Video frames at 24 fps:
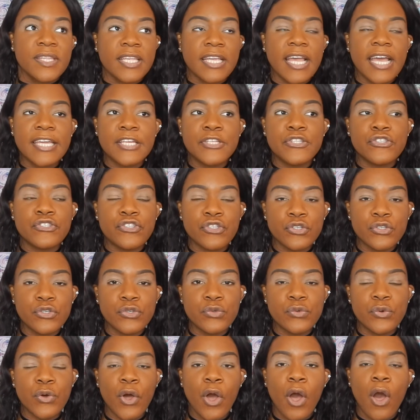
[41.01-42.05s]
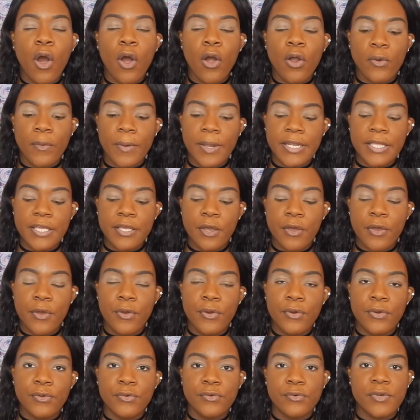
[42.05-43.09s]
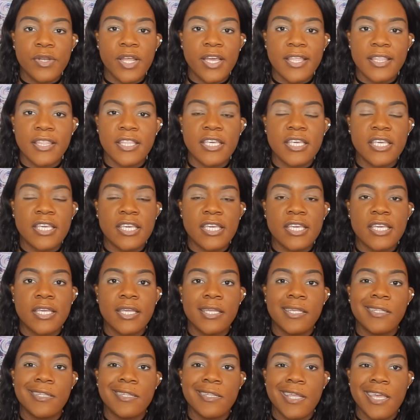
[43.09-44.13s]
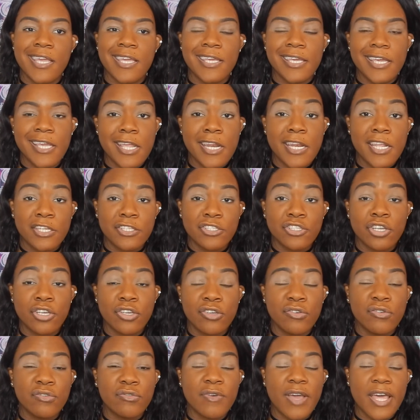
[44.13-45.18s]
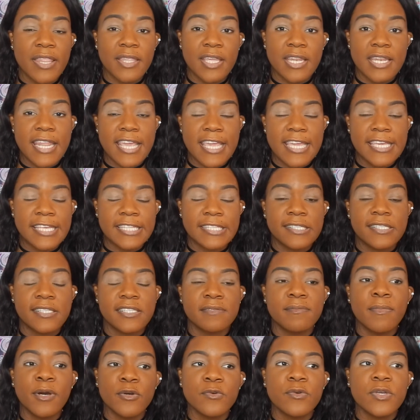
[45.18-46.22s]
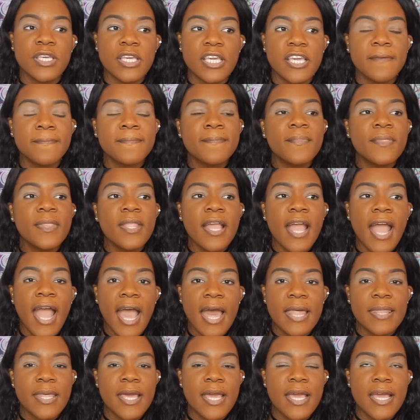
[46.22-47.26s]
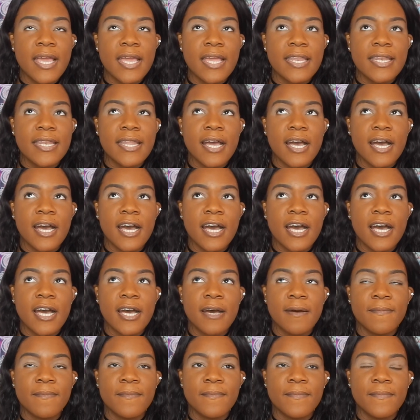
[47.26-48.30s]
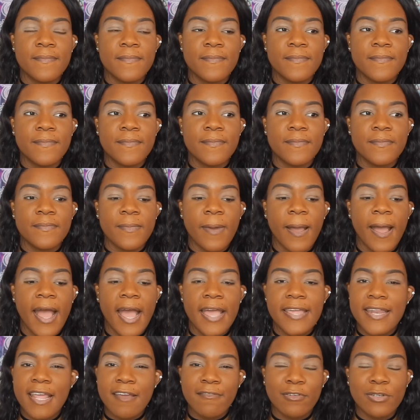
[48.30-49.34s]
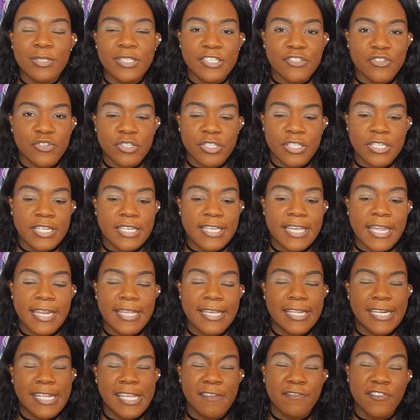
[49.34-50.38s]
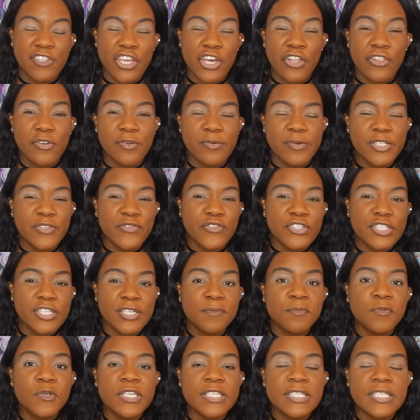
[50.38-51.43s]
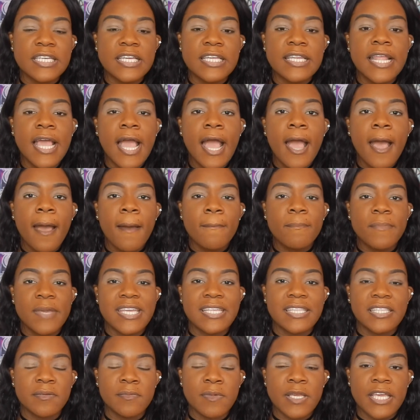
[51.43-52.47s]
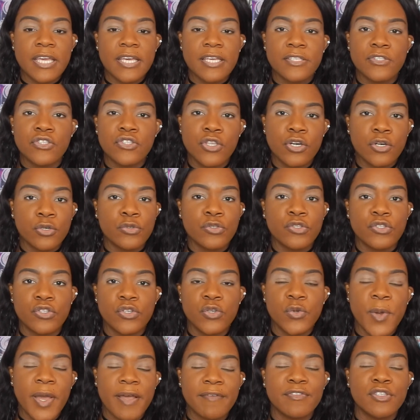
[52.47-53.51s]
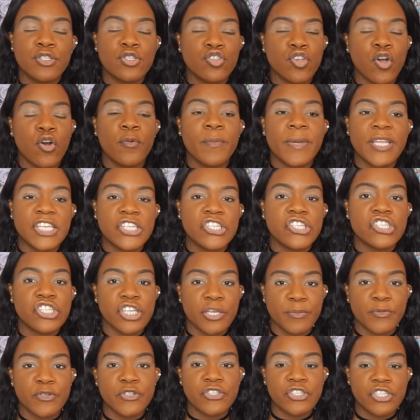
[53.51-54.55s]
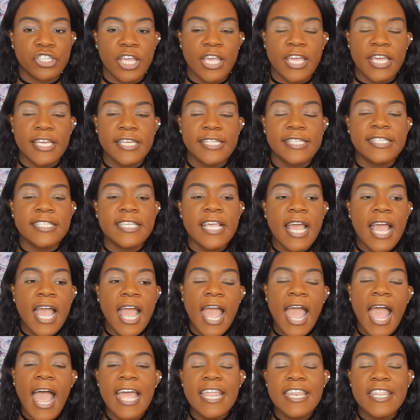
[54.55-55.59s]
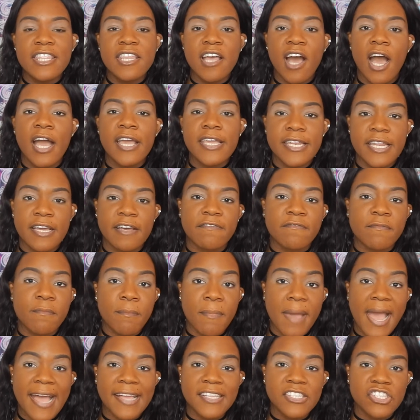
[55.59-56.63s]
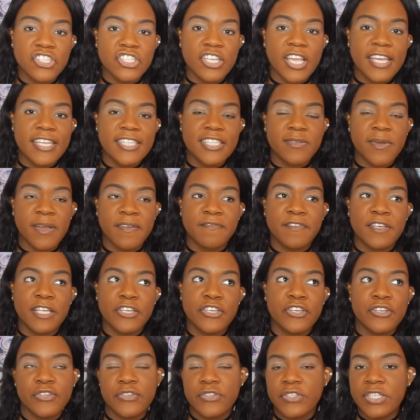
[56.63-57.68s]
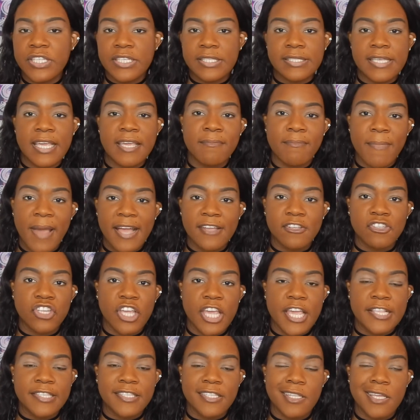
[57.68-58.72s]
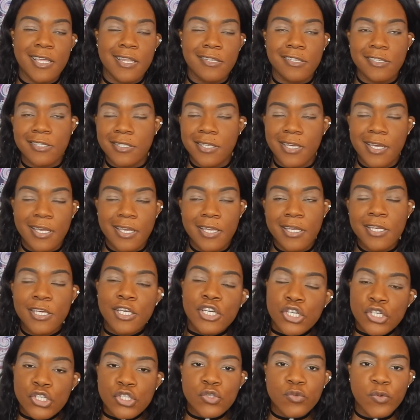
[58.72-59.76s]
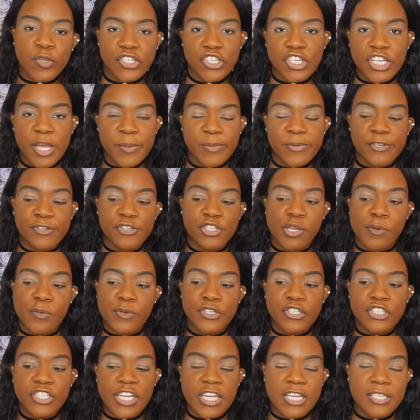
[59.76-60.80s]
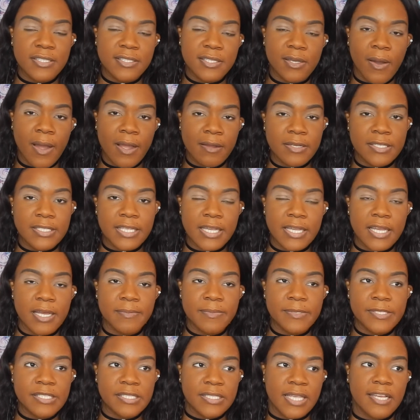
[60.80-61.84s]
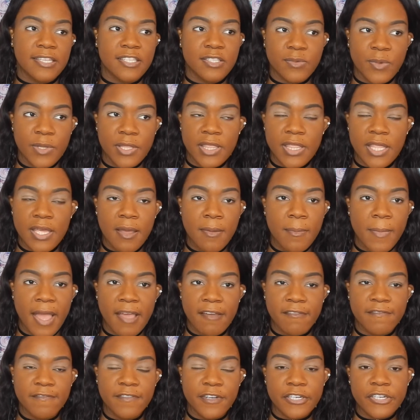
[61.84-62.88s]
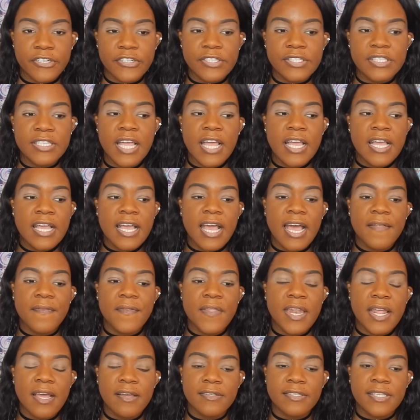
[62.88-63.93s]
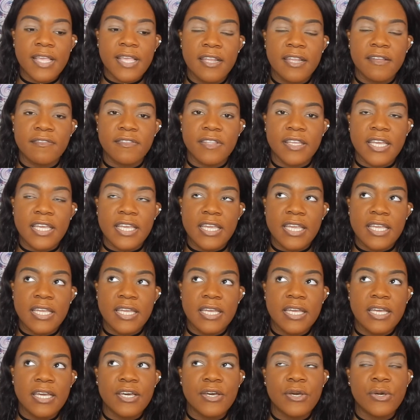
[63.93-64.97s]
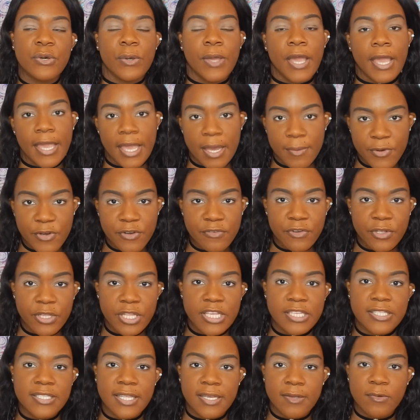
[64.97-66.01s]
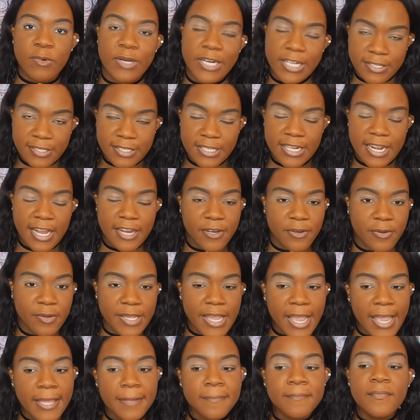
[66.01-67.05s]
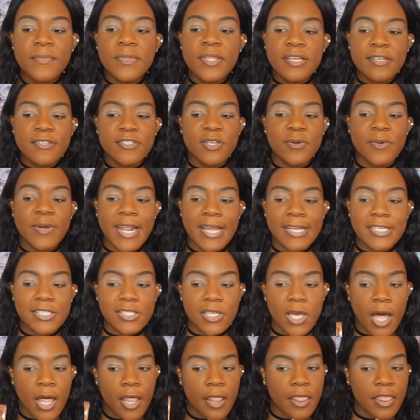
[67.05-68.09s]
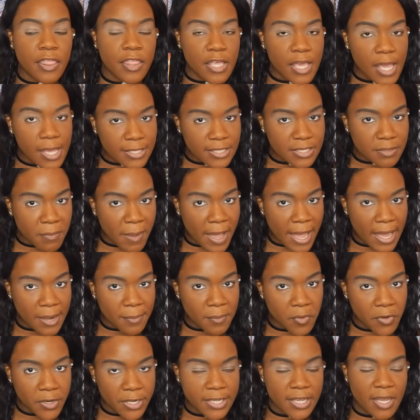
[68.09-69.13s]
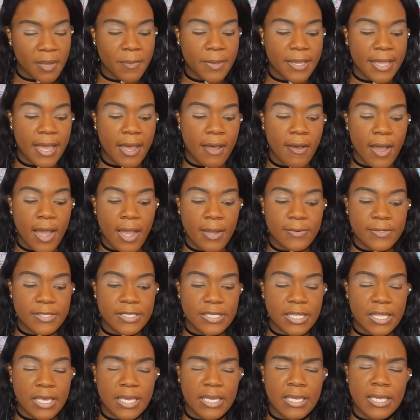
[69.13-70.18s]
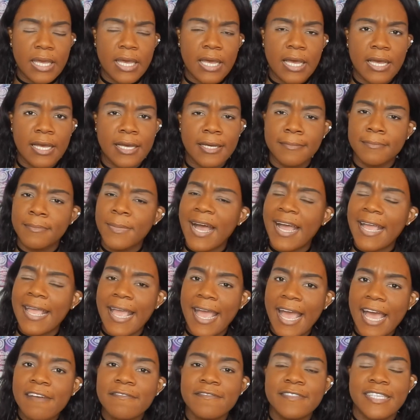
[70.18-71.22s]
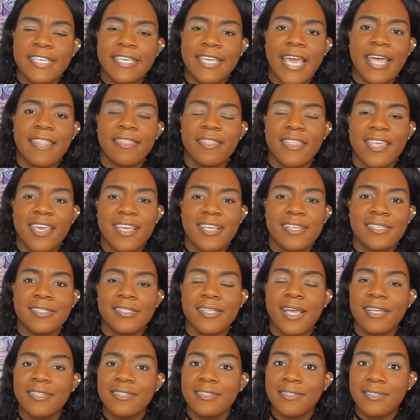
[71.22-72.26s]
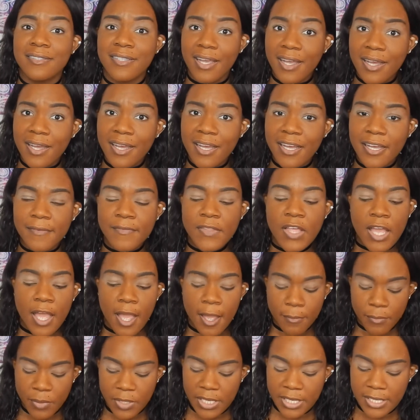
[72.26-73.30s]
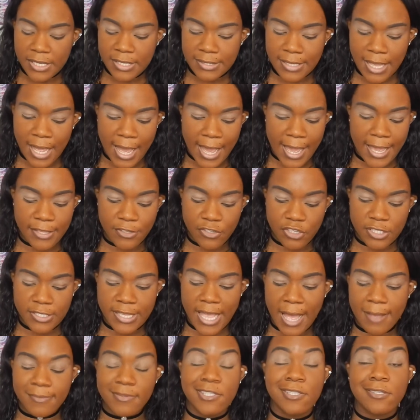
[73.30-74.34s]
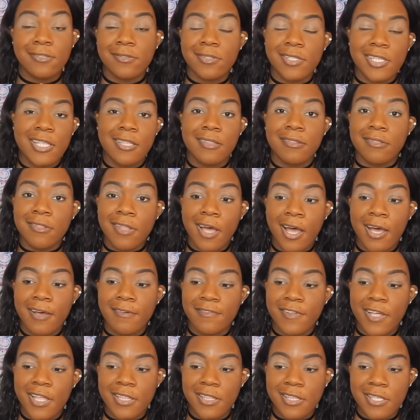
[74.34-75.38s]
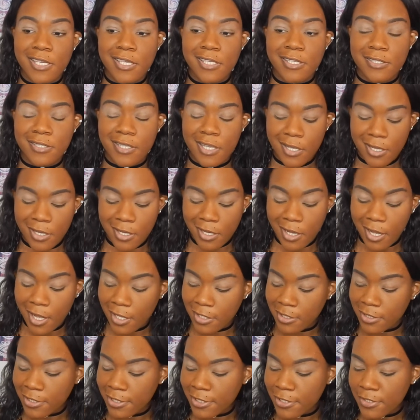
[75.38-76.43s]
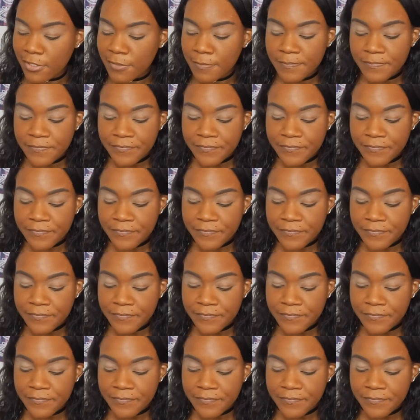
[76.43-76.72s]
I do already own the Naked 2 and the Naked Smoky, and then I never was interested in getting any of the other ones for some reason, mainly because those two have so many shimmer shades and not enough matte shades. So I feel like you're using the same matte shades and then just like switching up your shimmer shades. So I was like obsessed with them at first, and then I was of like, okay, I'm over this, like what else can I create? So when I saw this bad boy coming out, I was like, I have to get this, duh, because I just absolutely love these colors.